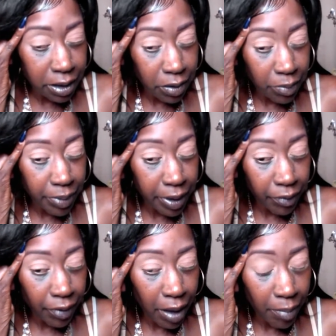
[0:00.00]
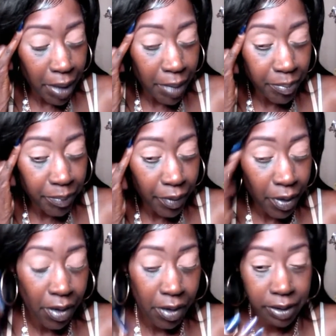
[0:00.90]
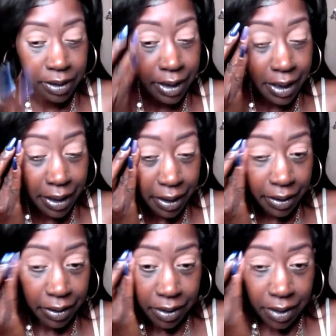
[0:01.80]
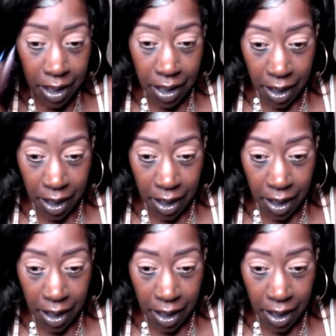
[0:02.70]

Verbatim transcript: little bit around my bras here.